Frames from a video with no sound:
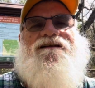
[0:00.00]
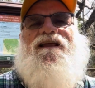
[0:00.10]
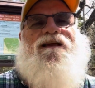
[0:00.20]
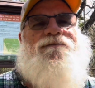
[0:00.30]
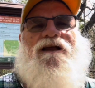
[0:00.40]

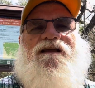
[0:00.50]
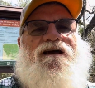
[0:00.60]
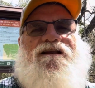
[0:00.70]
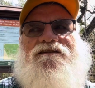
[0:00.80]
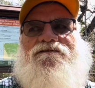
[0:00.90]
Like, I'm not
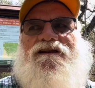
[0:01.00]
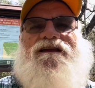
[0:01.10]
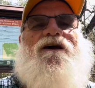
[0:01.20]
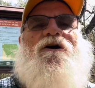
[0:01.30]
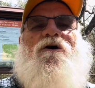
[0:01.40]
cutting the
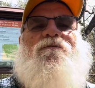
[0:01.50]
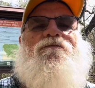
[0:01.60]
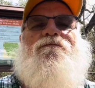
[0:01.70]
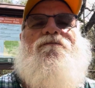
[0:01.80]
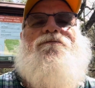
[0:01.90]
video,
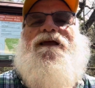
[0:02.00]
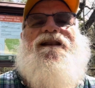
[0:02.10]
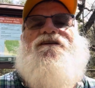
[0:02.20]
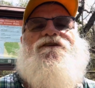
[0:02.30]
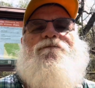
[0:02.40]
picking
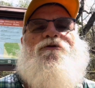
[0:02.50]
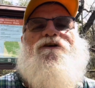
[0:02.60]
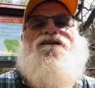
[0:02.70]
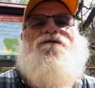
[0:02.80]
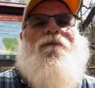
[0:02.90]
out the
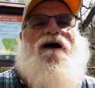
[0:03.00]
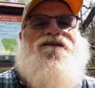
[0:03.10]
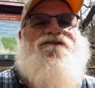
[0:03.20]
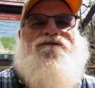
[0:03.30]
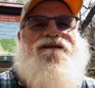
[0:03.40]
prettiest
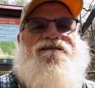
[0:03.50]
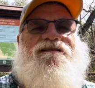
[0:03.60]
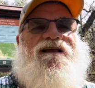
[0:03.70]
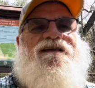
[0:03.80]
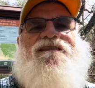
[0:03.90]
spots or anything
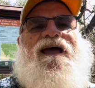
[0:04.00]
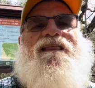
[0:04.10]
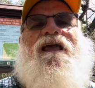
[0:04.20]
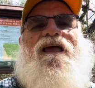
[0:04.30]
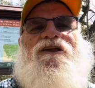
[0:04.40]
like that.
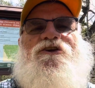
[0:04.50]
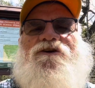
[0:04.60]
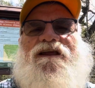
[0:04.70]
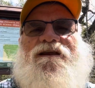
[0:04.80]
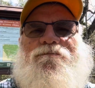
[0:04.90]
You're
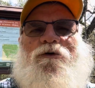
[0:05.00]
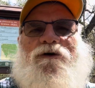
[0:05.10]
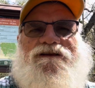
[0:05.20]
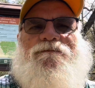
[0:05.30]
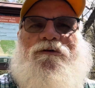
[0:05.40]
getting
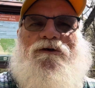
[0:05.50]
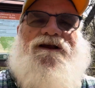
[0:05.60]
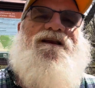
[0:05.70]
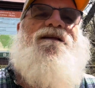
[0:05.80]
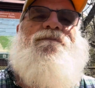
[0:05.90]
point to
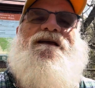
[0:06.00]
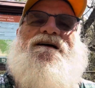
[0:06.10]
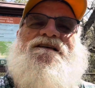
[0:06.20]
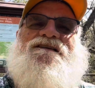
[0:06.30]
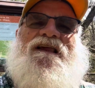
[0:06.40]
point. And
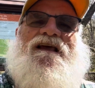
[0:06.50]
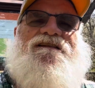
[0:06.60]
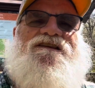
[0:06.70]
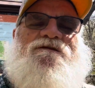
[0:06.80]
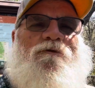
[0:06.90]
because
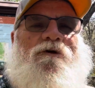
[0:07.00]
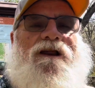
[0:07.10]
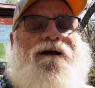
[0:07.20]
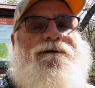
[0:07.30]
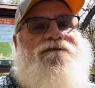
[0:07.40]
this
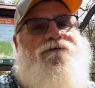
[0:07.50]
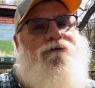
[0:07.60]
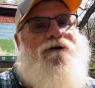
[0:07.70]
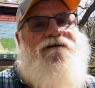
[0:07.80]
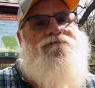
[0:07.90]
morning I made
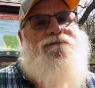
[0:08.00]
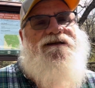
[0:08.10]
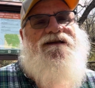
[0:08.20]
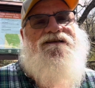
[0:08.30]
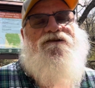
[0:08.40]
4 of them,
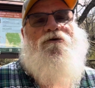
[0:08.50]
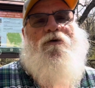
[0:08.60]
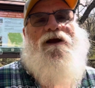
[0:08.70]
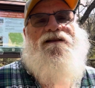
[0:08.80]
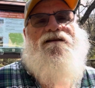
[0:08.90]
it's
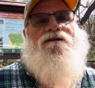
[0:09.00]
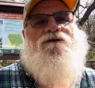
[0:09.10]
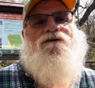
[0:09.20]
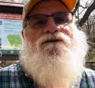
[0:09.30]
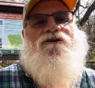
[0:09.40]
quite a
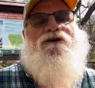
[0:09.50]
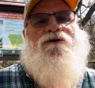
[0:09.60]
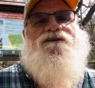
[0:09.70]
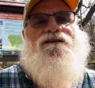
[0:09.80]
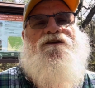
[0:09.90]
little, you know,
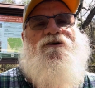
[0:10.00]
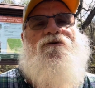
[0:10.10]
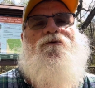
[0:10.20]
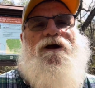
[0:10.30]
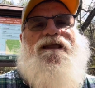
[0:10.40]
it's a little
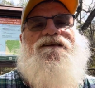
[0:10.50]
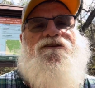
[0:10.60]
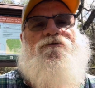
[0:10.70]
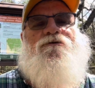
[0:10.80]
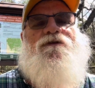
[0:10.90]
ways
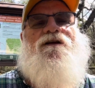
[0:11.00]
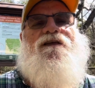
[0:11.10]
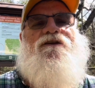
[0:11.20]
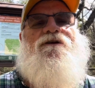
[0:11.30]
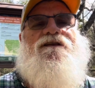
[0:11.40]
through there
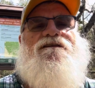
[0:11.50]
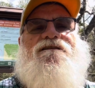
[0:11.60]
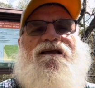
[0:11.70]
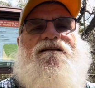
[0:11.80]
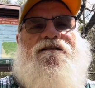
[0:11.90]
that you get to
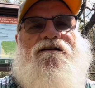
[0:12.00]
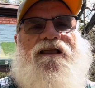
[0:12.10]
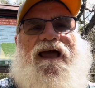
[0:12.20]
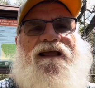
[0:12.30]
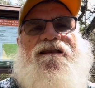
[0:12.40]
take a look
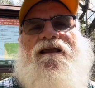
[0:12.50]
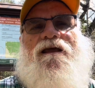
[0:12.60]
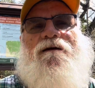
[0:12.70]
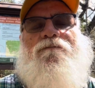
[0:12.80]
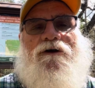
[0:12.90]
at
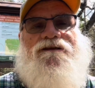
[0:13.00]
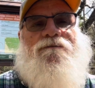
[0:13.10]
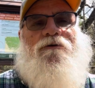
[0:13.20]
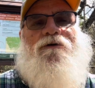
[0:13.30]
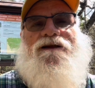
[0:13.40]
point to
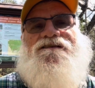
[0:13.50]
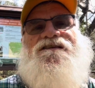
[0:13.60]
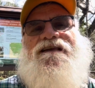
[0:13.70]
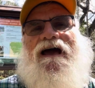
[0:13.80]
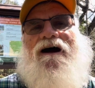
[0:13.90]
point and
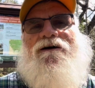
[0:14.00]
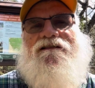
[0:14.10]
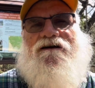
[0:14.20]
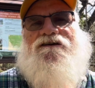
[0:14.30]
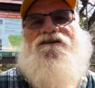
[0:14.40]
see how it
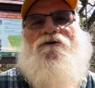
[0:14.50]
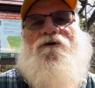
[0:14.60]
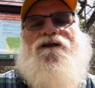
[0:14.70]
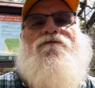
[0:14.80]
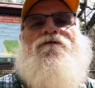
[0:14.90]
looks
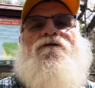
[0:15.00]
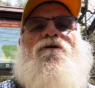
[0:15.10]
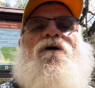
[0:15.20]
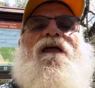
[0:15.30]
going through.